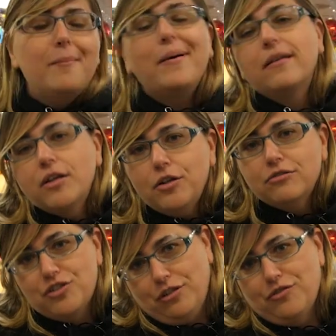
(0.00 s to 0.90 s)
But
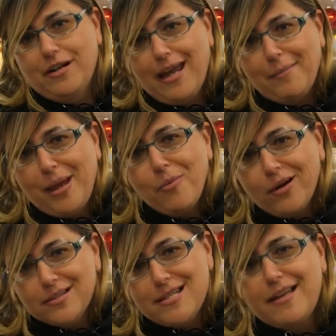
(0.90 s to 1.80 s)
little children can't make
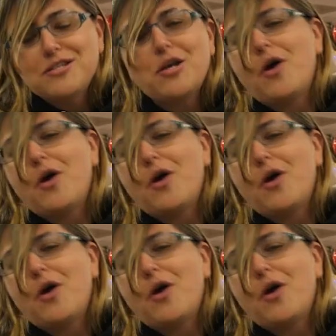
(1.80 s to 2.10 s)
words yet.